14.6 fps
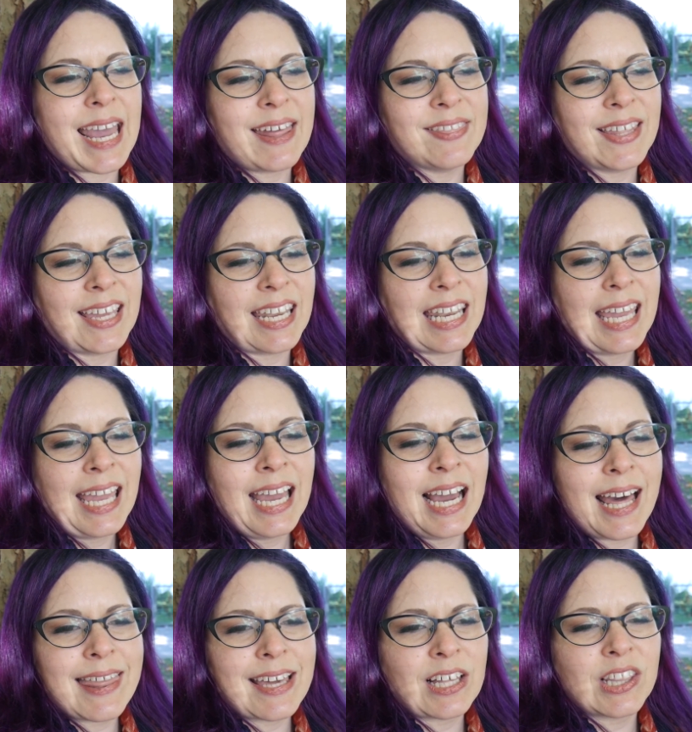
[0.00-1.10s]
And then
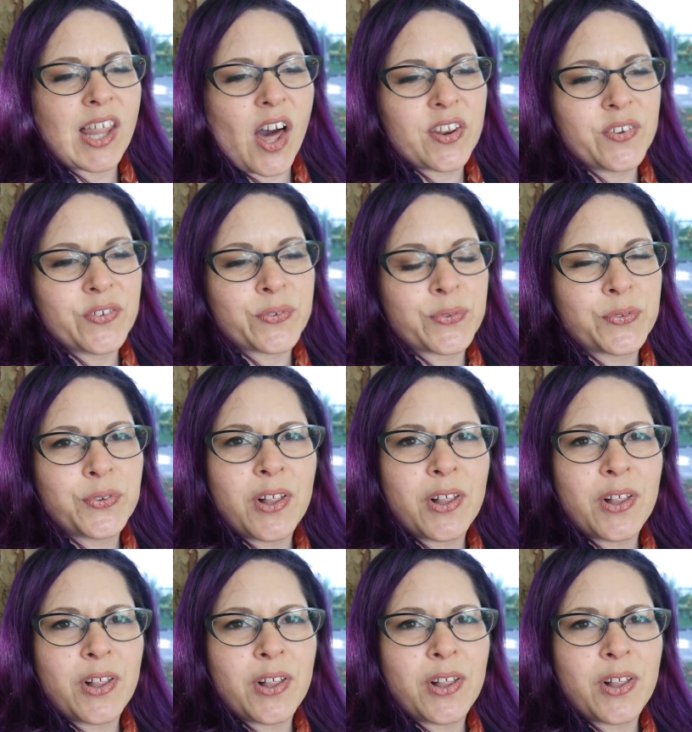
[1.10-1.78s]
I think a lot of